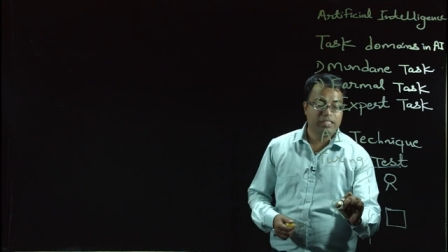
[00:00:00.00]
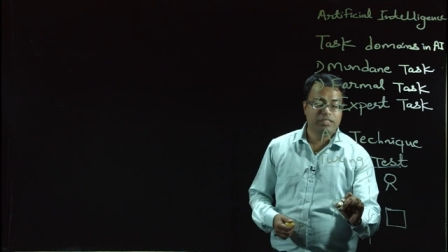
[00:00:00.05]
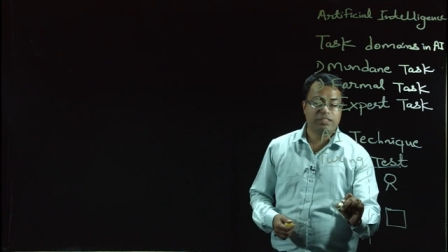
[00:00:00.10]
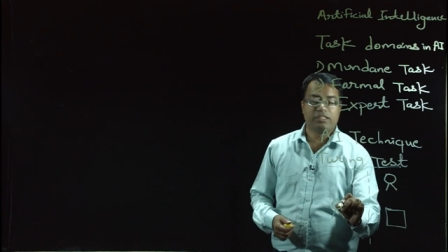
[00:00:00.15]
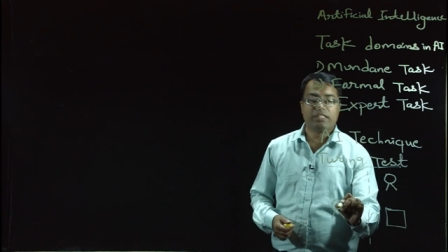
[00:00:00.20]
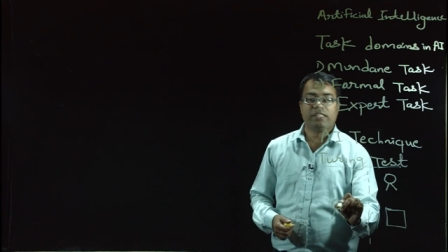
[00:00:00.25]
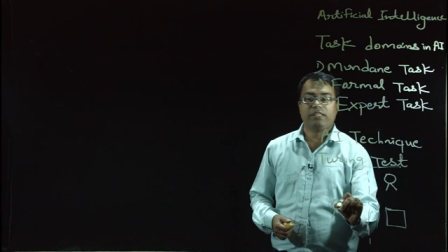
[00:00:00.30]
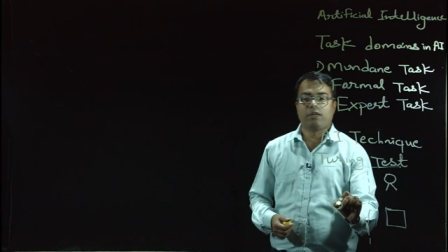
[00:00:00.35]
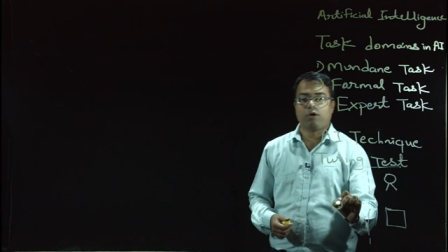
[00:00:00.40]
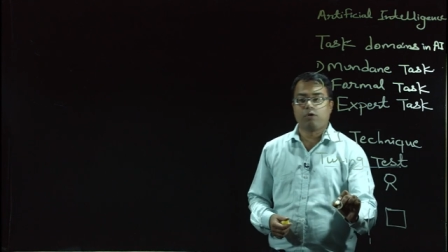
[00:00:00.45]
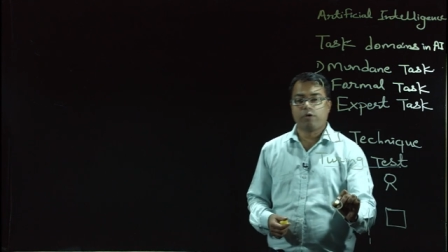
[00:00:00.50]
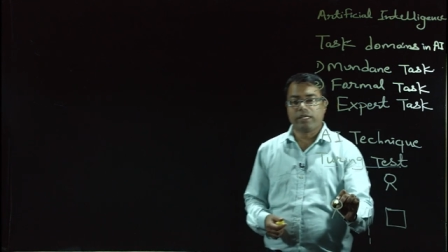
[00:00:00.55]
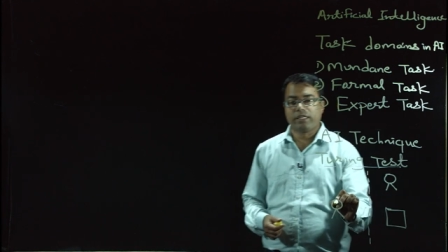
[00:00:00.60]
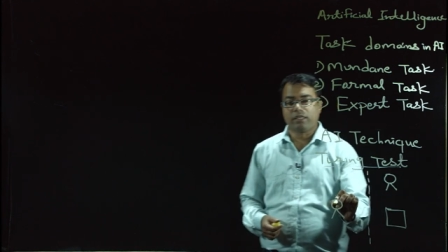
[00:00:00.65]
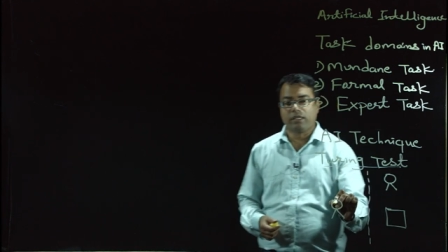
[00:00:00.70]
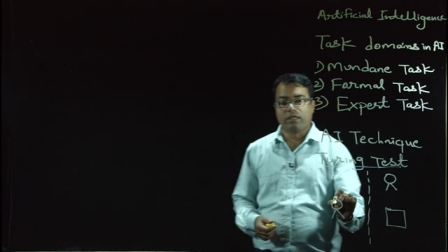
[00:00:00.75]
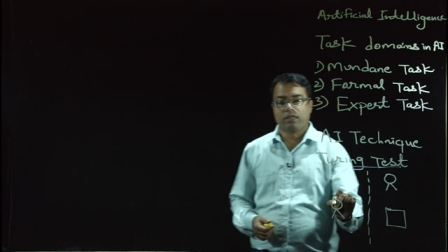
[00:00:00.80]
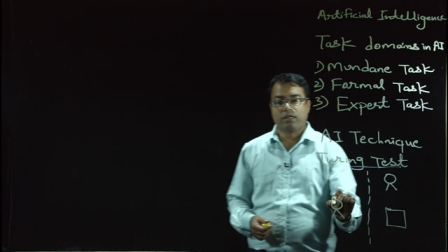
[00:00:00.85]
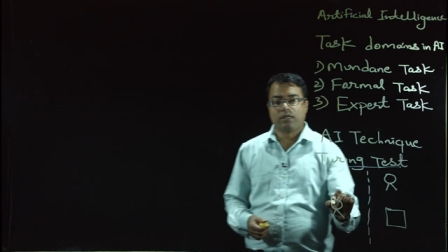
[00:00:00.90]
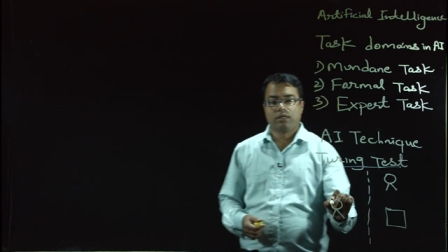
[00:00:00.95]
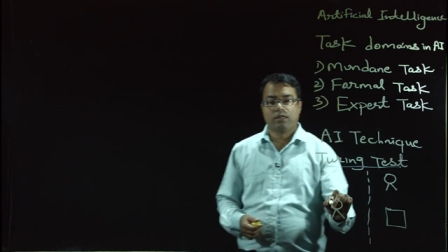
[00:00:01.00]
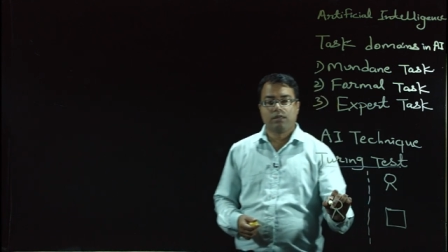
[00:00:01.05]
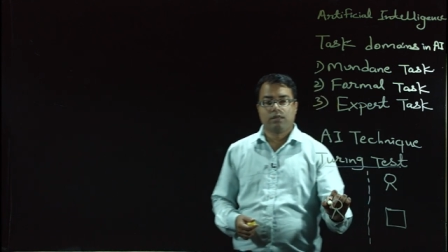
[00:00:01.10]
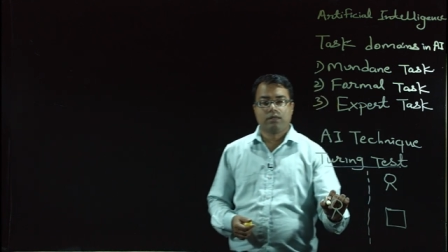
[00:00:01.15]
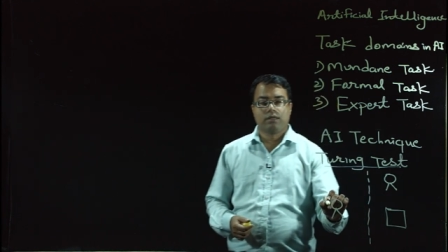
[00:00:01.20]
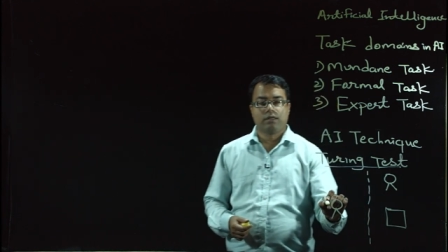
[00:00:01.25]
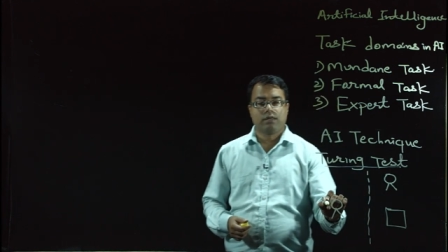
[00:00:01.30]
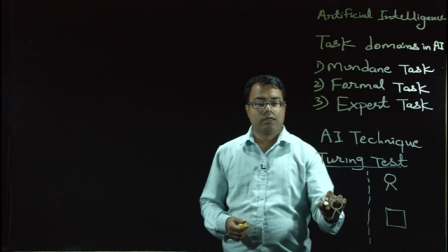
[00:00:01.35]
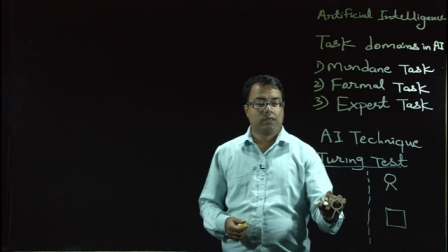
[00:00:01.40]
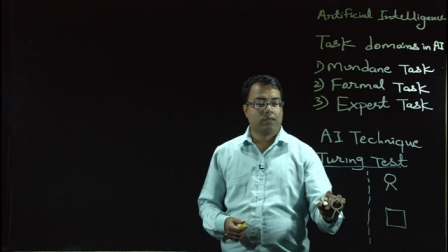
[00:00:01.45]
this interrogator
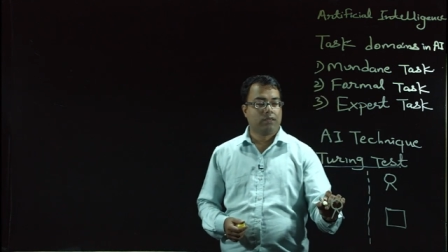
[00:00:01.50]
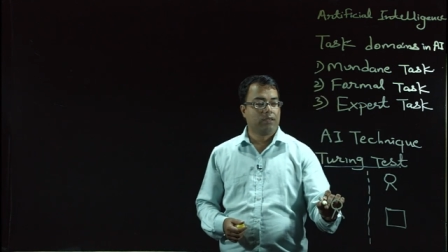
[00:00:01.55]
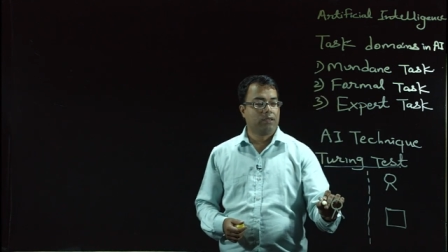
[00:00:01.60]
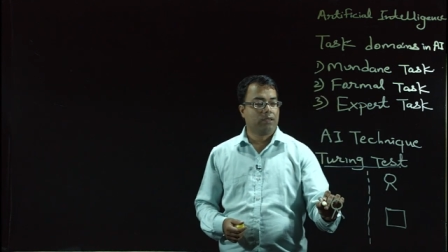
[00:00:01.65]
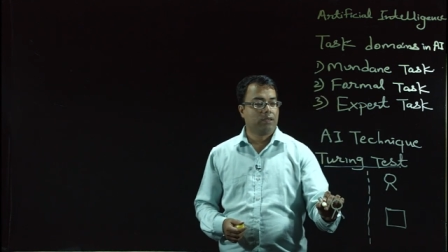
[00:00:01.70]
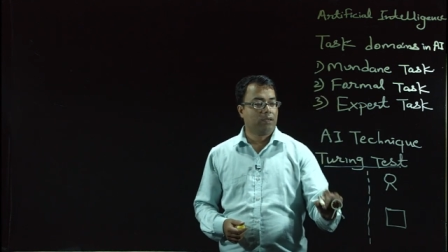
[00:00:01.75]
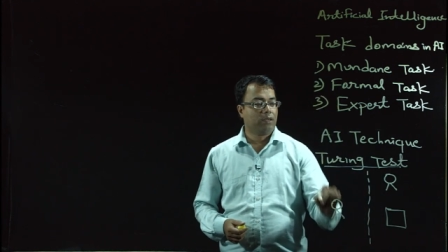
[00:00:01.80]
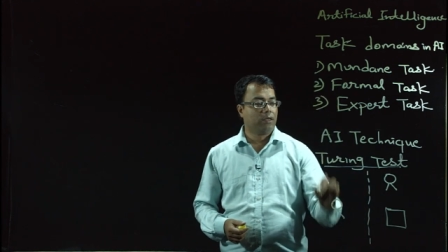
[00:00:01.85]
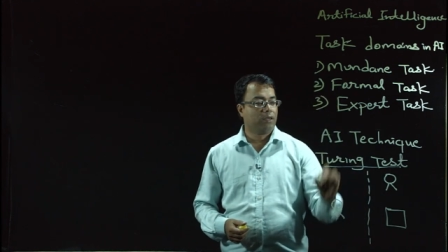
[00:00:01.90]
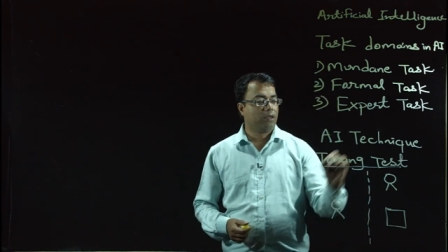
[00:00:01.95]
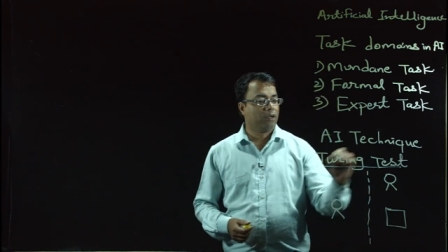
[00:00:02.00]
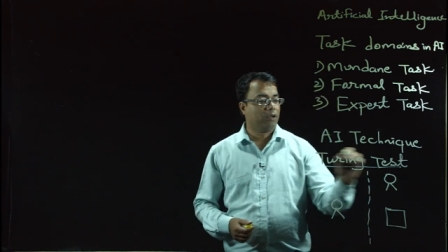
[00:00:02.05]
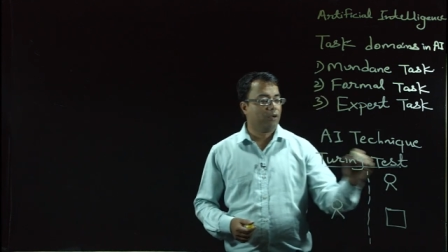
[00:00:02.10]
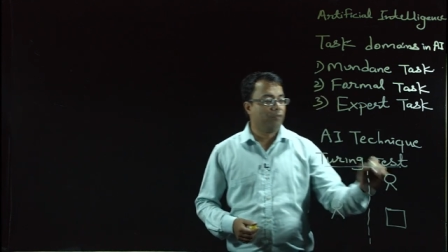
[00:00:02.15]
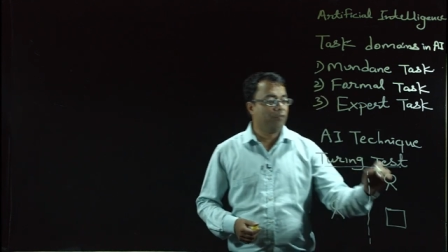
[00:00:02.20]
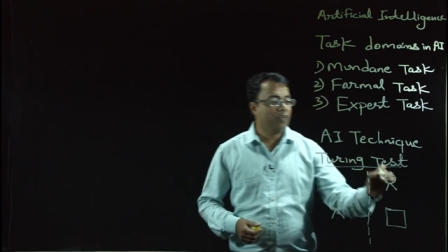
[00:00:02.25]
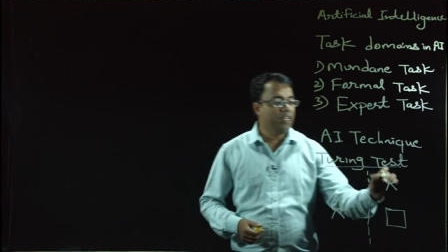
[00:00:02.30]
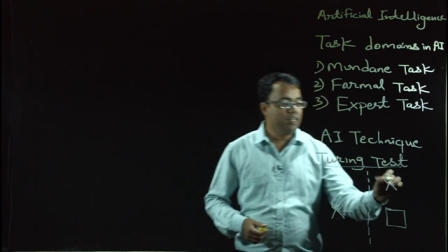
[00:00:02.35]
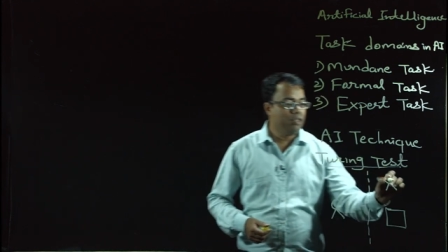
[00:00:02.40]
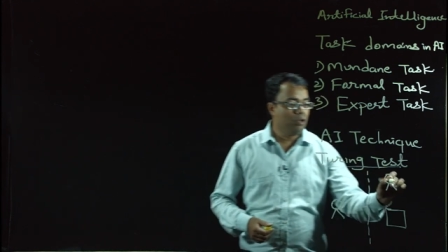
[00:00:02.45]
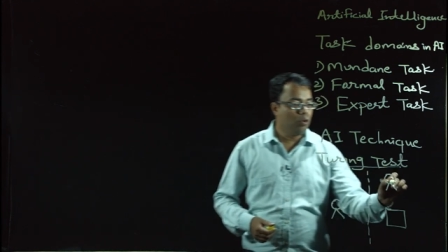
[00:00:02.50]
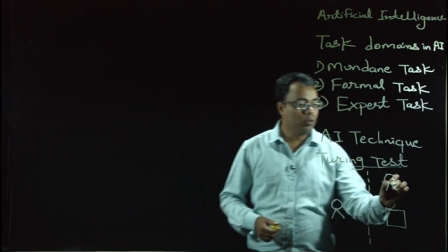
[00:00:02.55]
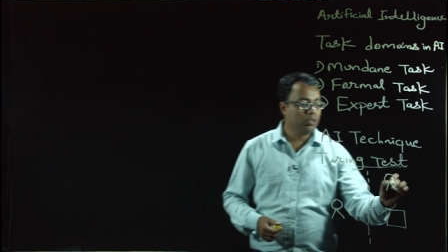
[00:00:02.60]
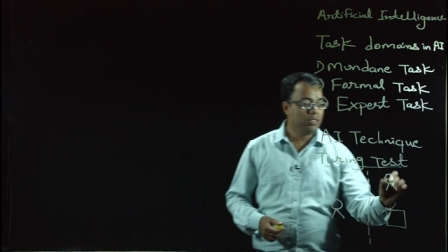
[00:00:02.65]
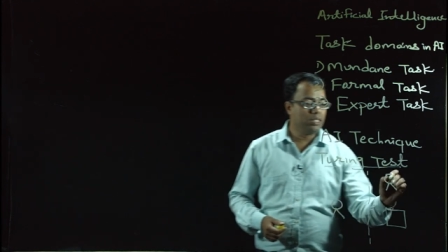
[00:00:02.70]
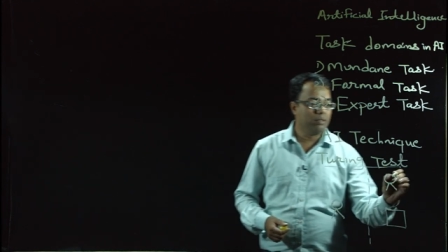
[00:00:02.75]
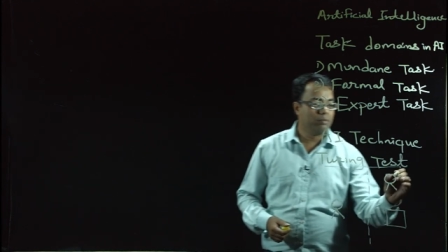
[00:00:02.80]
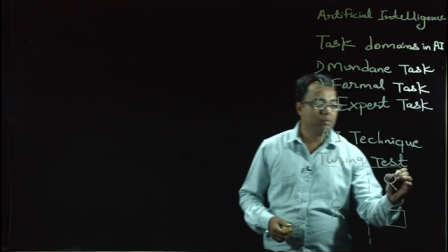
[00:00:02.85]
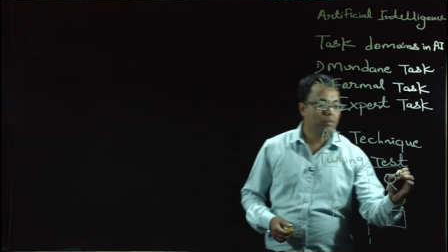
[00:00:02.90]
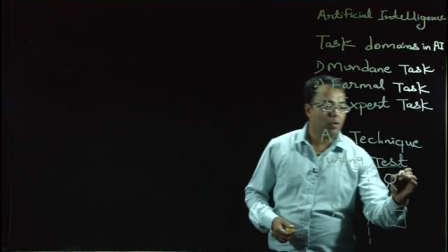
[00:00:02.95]
will know
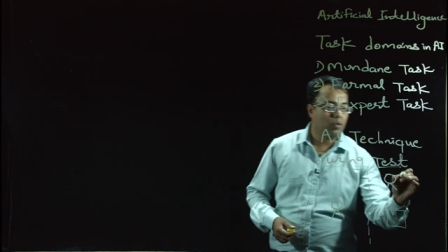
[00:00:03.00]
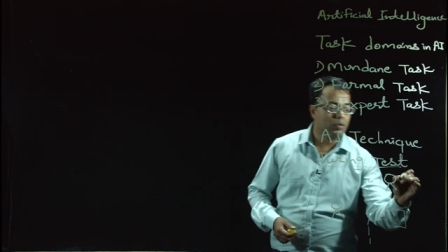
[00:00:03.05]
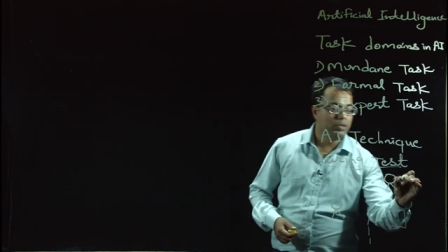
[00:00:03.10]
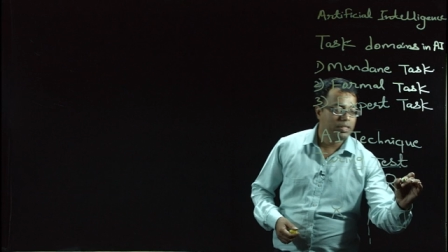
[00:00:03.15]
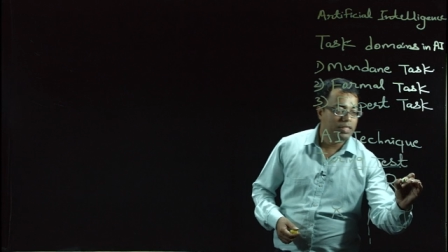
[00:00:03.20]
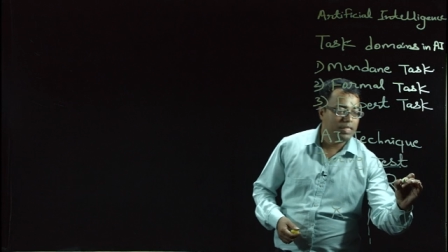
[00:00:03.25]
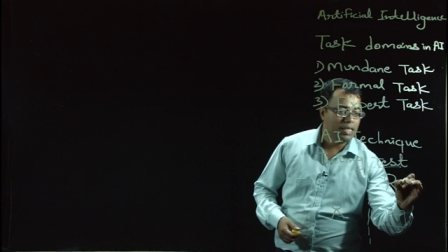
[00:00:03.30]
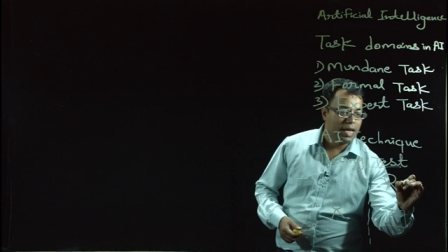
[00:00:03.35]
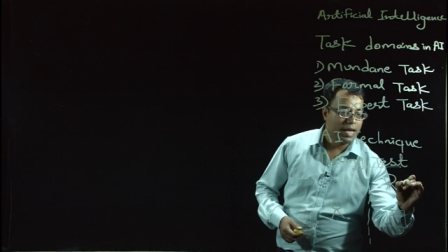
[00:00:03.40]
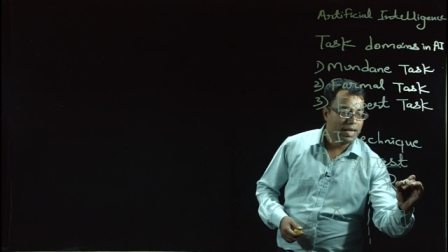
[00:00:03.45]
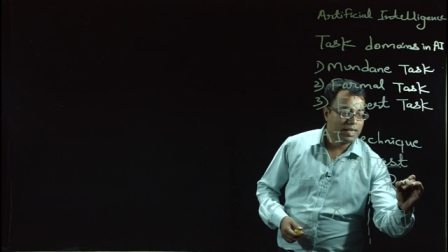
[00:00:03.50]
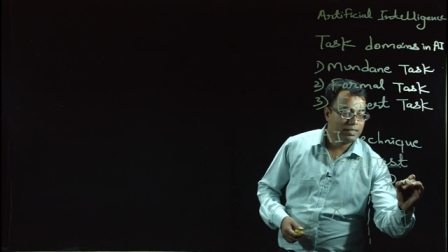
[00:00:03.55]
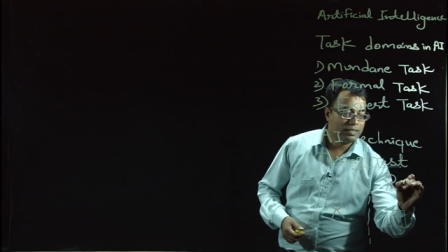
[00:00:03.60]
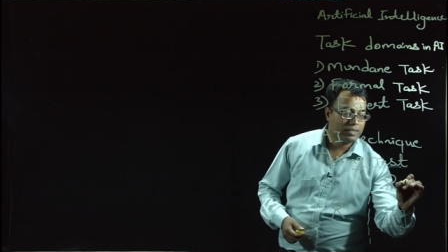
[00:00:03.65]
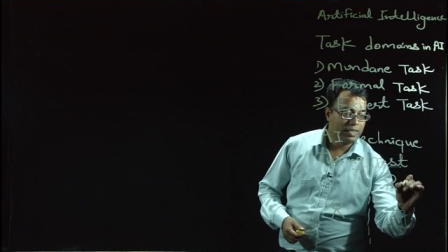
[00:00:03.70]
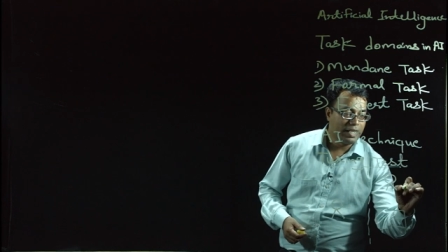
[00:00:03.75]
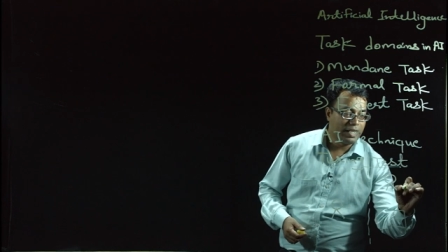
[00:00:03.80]
them only as